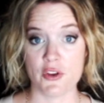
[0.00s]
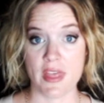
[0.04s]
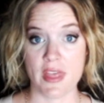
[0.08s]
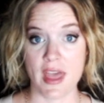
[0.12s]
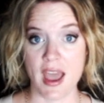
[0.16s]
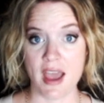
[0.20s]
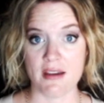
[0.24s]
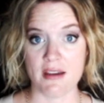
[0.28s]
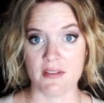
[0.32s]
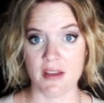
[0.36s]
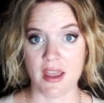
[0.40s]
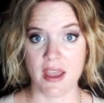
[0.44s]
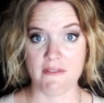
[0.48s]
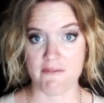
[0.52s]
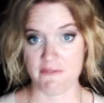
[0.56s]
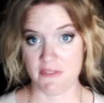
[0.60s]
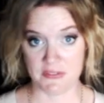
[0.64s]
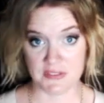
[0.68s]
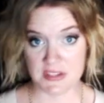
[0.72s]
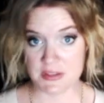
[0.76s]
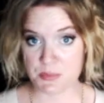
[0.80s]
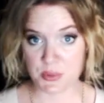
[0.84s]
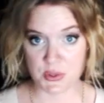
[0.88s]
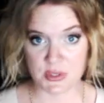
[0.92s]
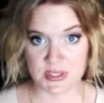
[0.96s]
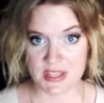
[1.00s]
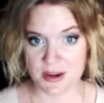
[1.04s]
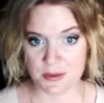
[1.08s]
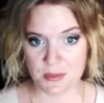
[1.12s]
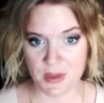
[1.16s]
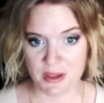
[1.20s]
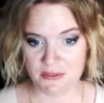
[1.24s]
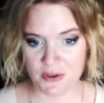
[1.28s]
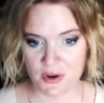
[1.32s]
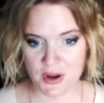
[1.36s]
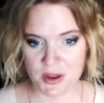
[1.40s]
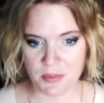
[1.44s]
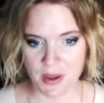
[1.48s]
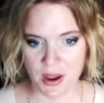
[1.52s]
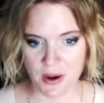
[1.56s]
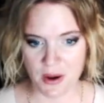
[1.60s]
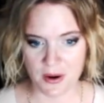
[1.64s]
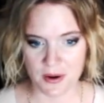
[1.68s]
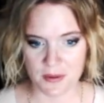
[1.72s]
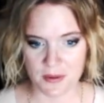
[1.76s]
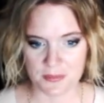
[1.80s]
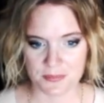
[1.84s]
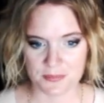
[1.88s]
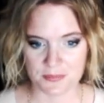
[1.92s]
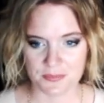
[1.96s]
that at 50% of my voting power.
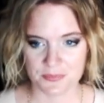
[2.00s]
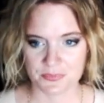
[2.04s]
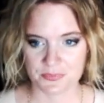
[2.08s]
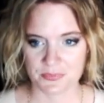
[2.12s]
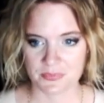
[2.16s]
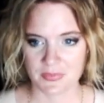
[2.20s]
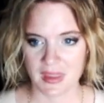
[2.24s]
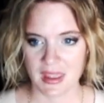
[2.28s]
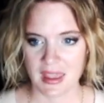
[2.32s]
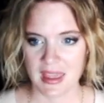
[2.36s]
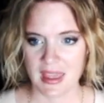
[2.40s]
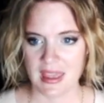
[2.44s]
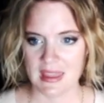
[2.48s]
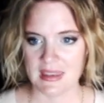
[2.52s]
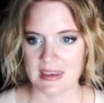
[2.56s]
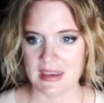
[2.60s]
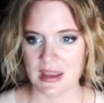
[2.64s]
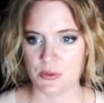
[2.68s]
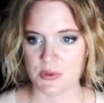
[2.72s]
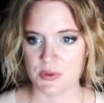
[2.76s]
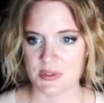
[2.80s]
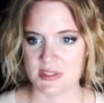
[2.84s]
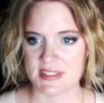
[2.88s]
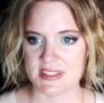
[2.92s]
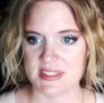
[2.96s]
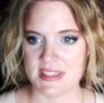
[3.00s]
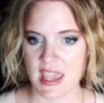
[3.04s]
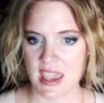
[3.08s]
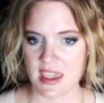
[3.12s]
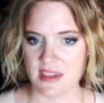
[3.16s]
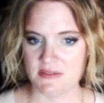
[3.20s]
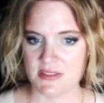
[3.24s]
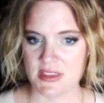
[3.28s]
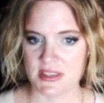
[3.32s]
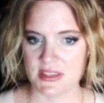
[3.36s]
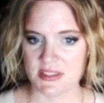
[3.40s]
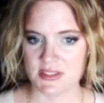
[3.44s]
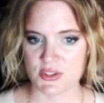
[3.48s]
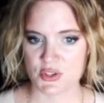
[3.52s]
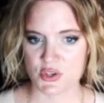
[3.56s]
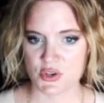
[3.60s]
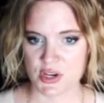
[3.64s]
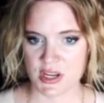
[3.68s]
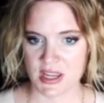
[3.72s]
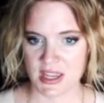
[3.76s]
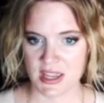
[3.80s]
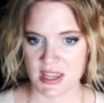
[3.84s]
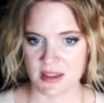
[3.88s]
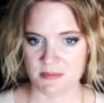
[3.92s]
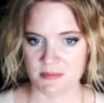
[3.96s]
Now we'll save the
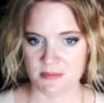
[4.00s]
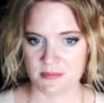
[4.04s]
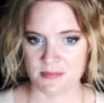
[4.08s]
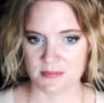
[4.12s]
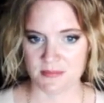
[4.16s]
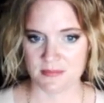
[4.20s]
stream.